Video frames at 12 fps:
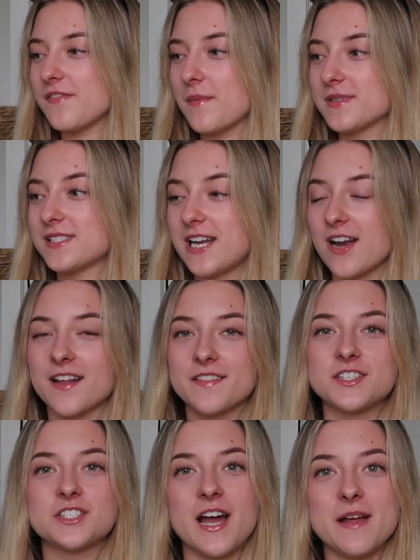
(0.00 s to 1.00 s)
I'm staring at
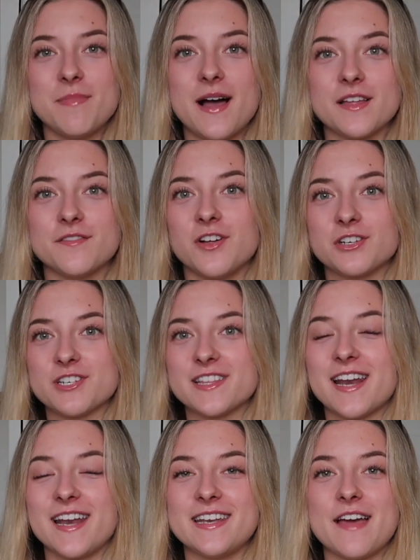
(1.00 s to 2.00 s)
this giant pile of laundry
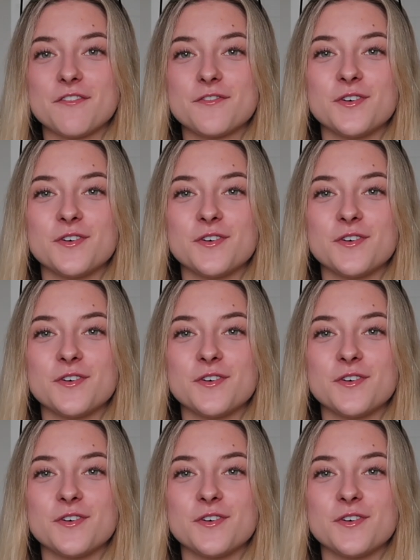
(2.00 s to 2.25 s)
that I never